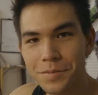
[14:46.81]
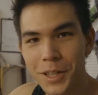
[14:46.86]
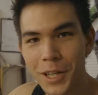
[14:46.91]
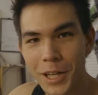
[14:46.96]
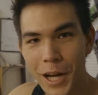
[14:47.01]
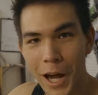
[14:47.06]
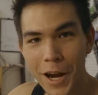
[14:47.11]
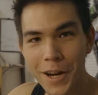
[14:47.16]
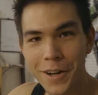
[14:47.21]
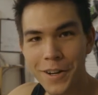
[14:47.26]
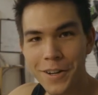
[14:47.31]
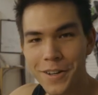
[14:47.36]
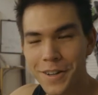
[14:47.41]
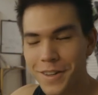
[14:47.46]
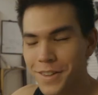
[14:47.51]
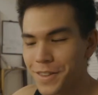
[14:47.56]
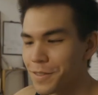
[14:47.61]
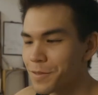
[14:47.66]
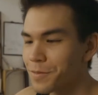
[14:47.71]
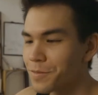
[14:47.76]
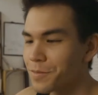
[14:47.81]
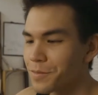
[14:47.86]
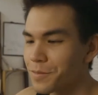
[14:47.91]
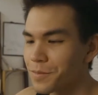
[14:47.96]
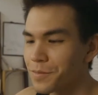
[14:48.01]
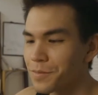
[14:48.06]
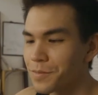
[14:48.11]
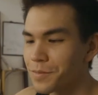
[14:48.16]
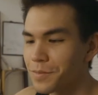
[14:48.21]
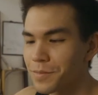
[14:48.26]
an iron.
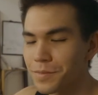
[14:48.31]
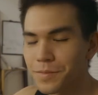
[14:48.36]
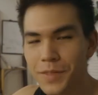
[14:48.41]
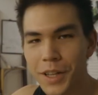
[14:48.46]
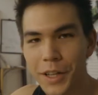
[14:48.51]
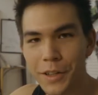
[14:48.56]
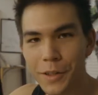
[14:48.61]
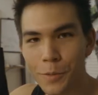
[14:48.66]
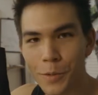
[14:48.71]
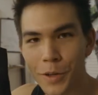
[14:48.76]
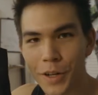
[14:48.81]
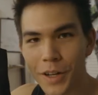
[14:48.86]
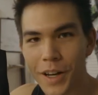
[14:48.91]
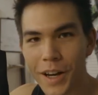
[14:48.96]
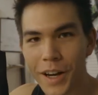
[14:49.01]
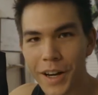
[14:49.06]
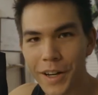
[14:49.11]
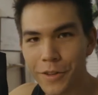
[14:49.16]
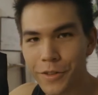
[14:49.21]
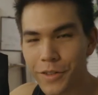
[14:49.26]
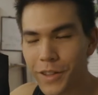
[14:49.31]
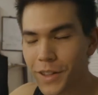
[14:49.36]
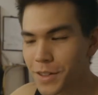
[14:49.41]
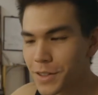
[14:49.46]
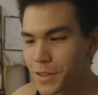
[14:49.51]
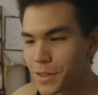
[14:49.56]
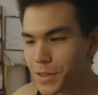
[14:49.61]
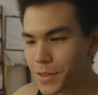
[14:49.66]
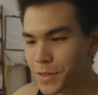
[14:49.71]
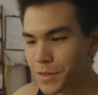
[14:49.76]
And then we're gonna iron
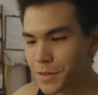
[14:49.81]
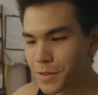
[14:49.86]
this,